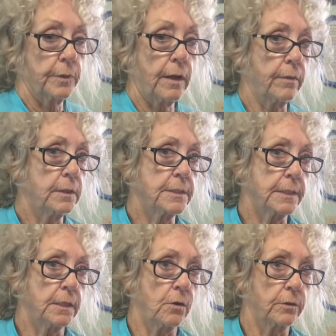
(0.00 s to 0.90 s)
we got the
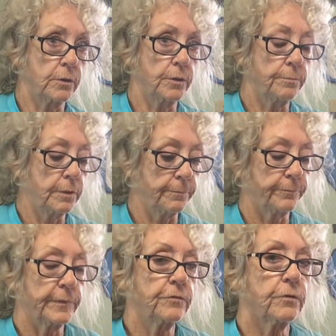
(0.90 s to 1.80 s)
AC on good, but
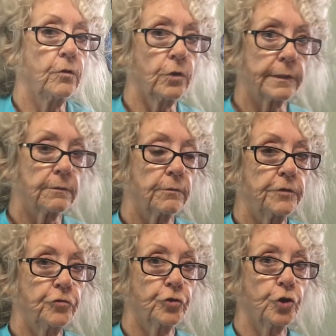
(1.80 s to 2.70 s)
let's go look at the
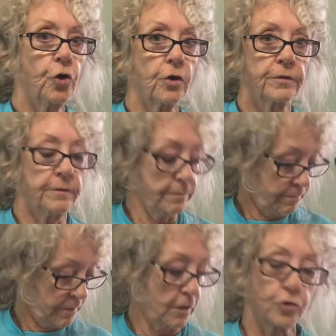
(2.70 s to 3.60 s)
rest of the garden
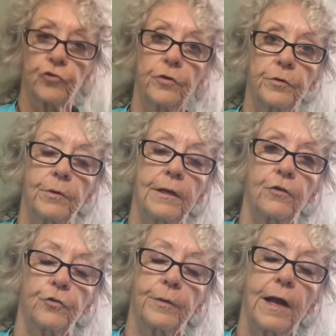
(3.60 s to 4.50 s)
and I'll show you what
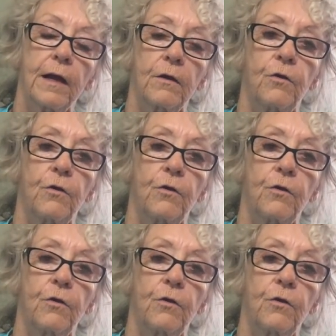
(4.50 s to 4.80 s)
else we got